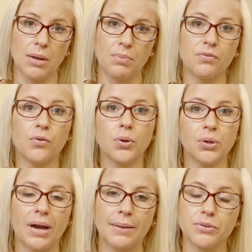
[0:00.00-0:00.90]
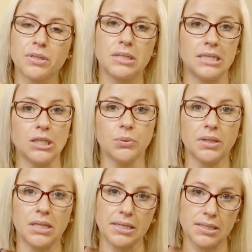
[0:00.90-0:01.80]
before you're able to deal
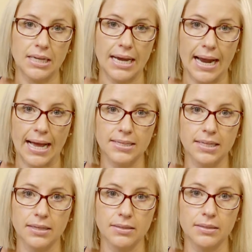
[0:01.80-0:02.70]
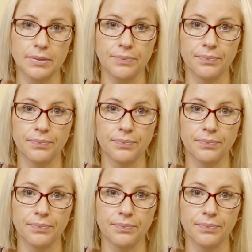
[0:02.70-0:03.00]
with the estate assets.